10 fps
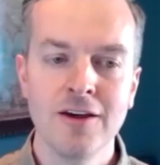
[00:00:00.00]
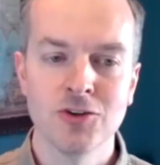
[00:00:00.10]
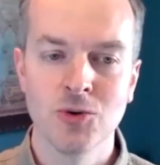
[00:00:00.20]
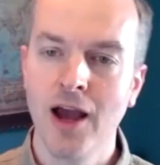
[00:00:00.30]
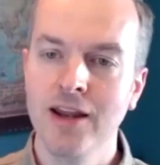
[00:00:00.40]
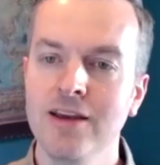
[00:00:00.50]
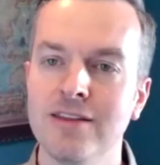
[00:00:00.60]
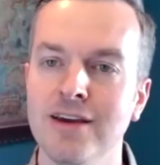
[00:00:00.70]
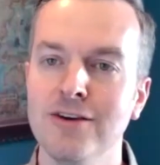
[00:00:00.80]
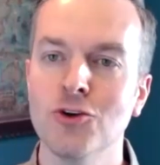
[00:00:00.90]
So Eni,
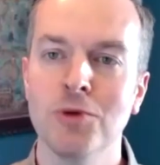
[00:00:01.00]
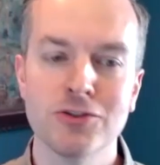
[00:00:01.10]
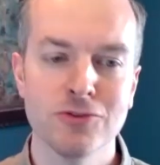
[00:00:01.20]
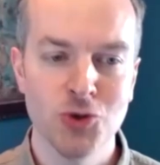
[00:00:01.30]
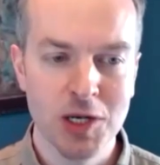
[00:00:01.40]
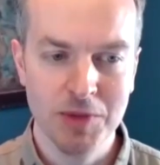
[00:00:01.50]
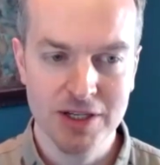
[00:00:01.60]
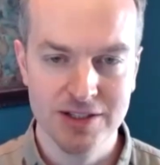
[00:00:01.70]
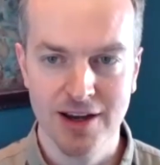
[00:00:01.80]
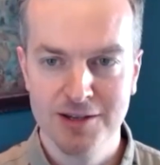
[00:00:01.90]
thank you so much for joining me
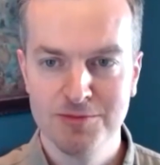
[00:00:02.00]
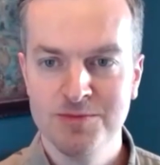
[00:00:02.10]
today.